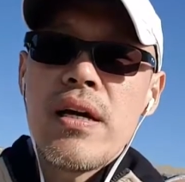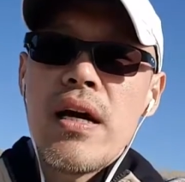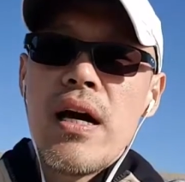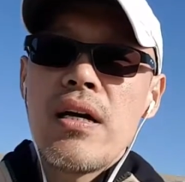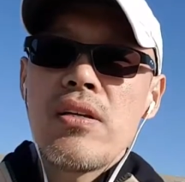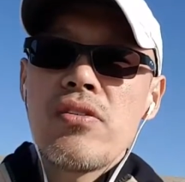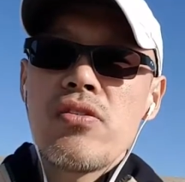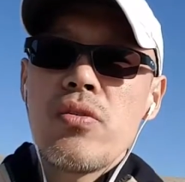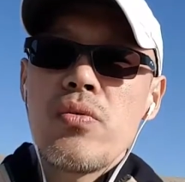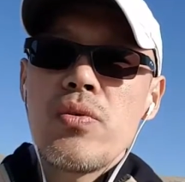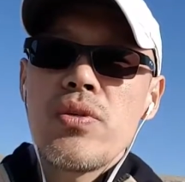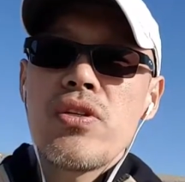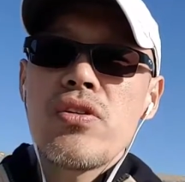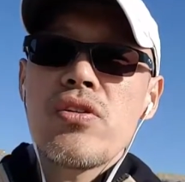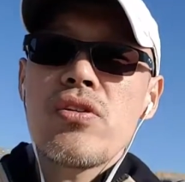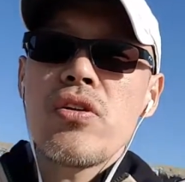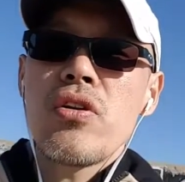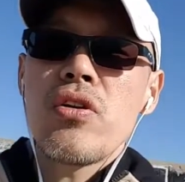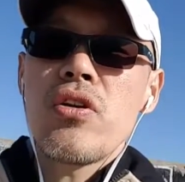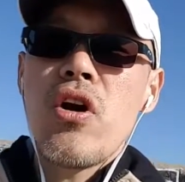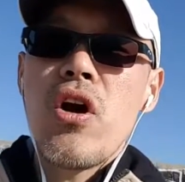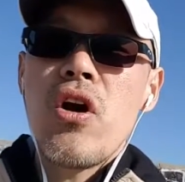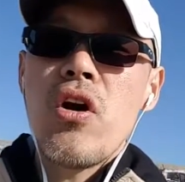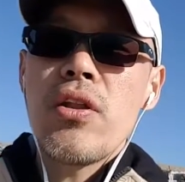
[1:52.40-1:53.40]
Yeah, so we're just
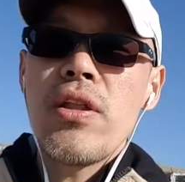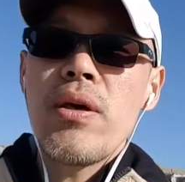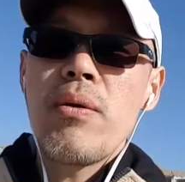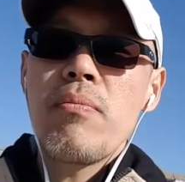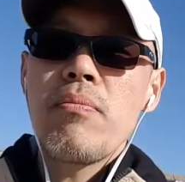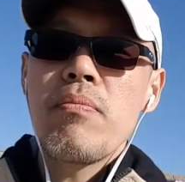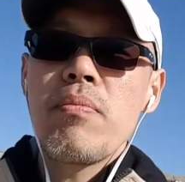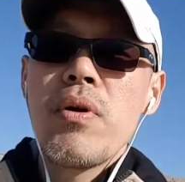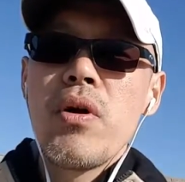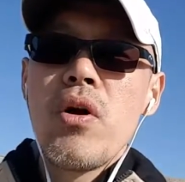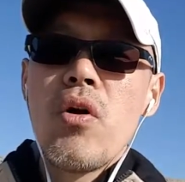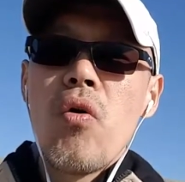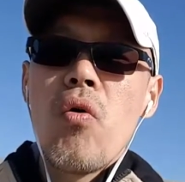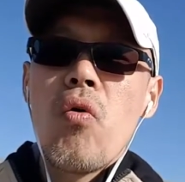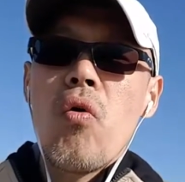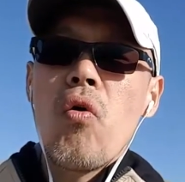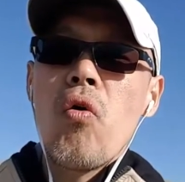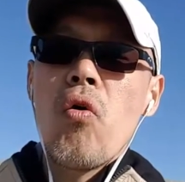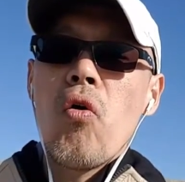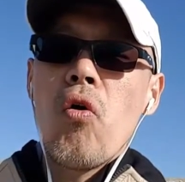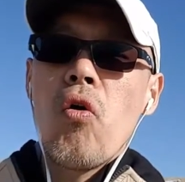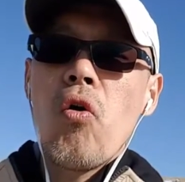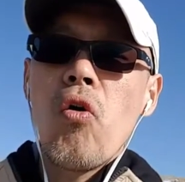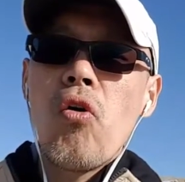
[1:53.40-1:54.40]
going to call them
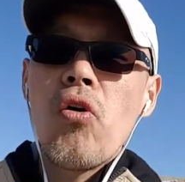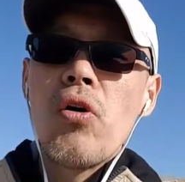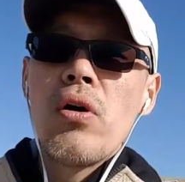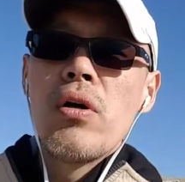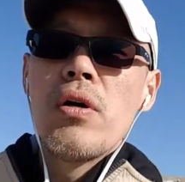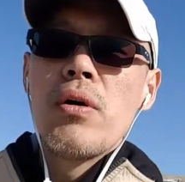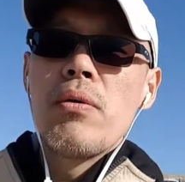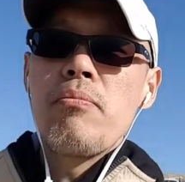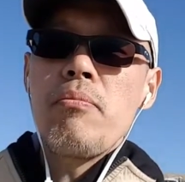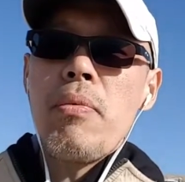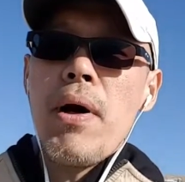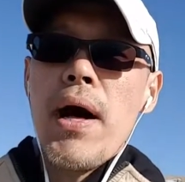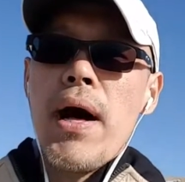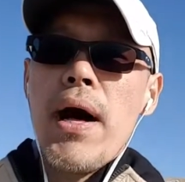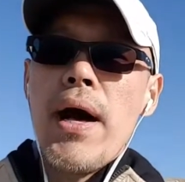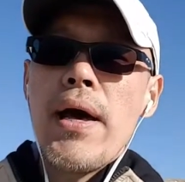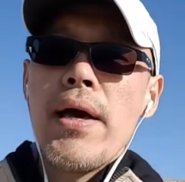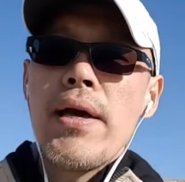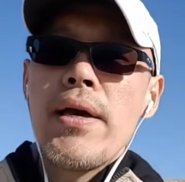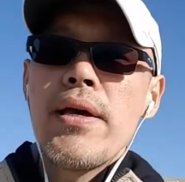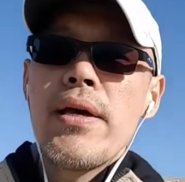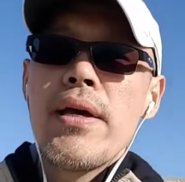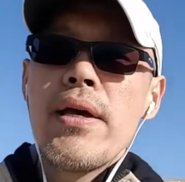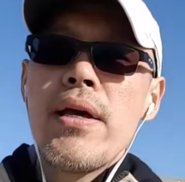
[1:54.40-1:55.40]
all
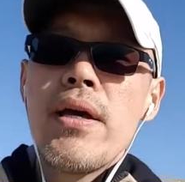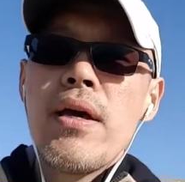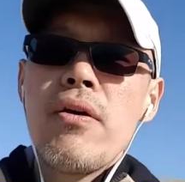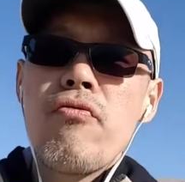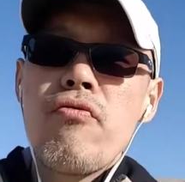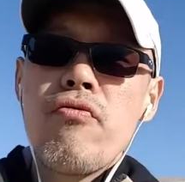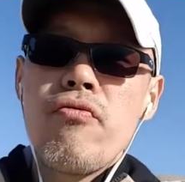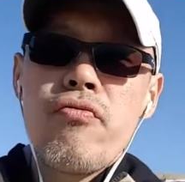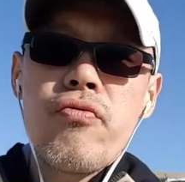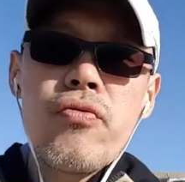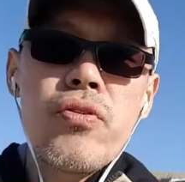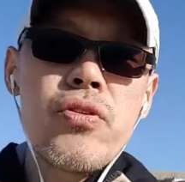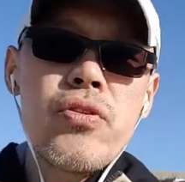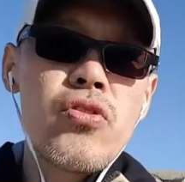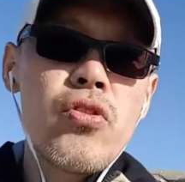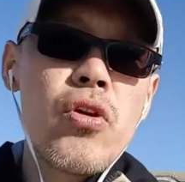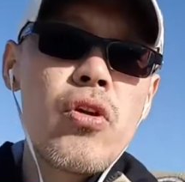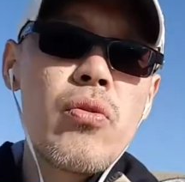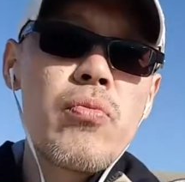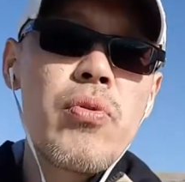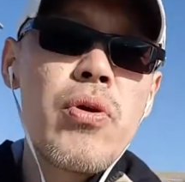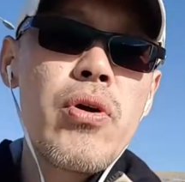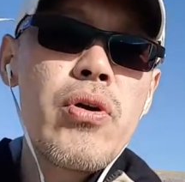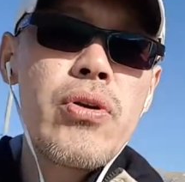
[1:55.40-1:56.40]
by
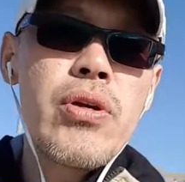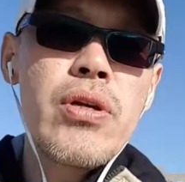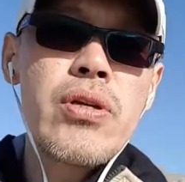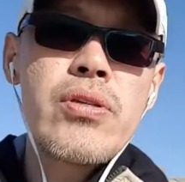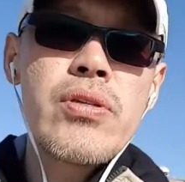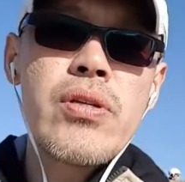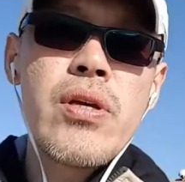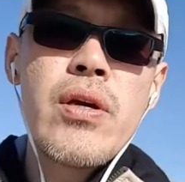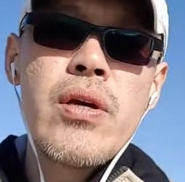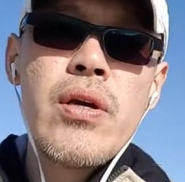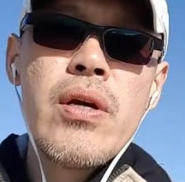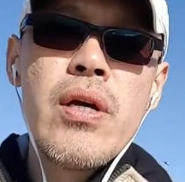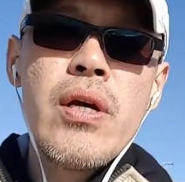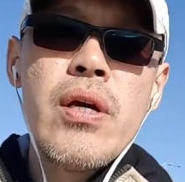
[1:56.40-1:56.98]
solopreneurs.